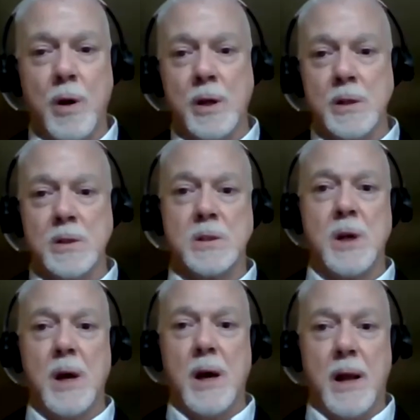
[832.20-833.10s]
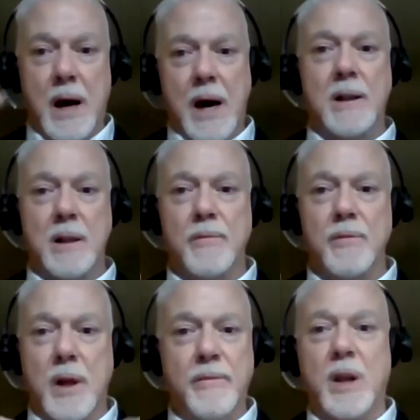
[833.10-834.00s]
is, at a high
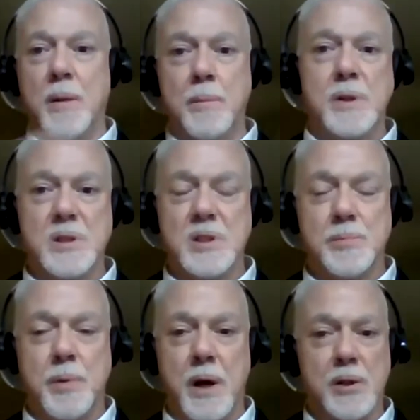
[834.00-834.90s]
level, I've got a business plan,